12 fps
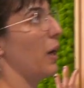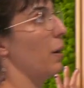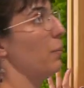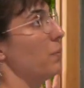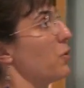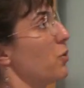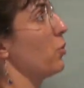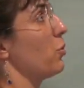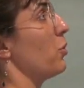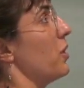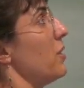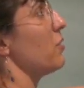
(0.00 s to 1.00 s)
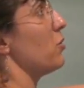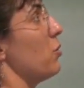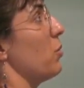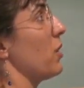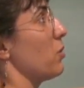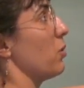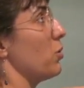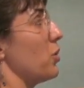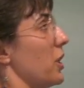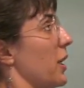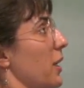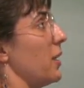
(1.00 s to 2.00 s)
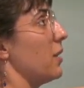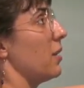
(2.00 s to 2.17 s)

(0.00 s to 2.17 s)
So to this you associate